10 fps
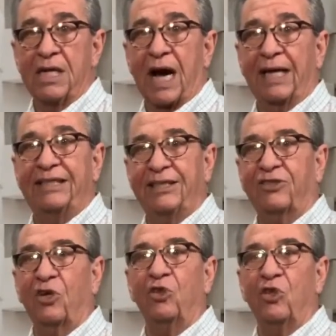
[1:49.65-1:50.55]
I
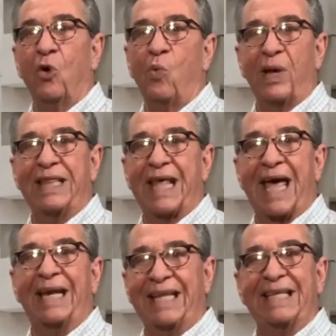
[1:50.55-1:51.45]
just don't know when
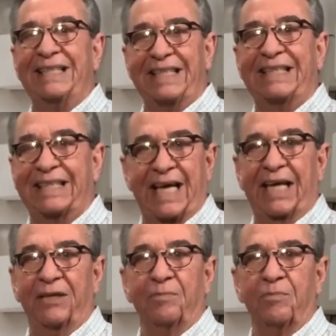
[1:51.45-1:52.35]
that is, he said.